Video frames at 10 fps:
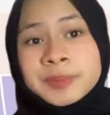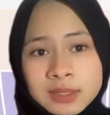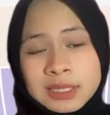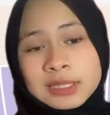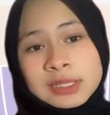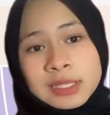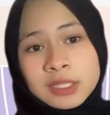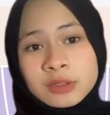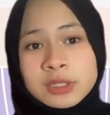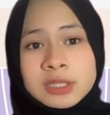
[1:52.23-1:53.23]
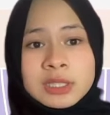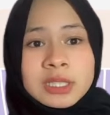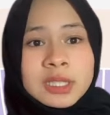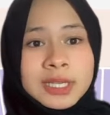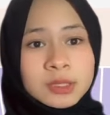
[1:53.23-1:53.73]
In this
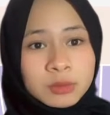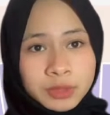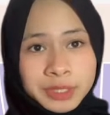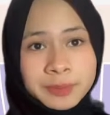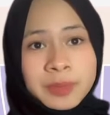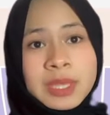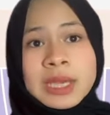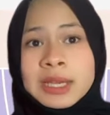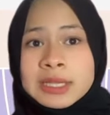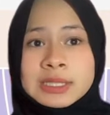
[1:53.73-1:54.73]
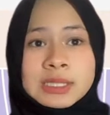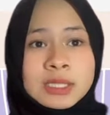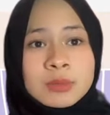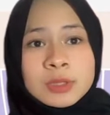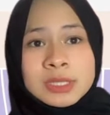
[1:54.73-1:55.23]
industrialized world,
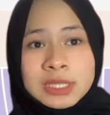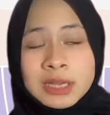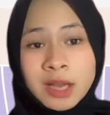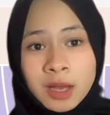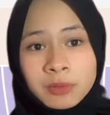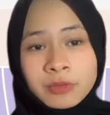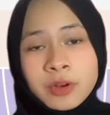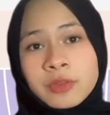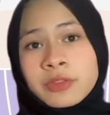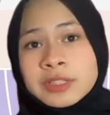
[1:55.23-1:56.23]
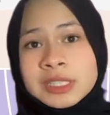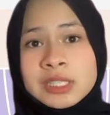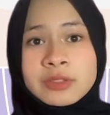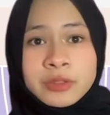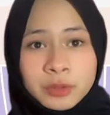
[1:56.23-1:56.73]
energy mostly comes from
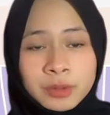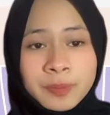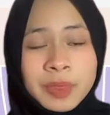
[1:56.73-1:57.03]
fossil fuel.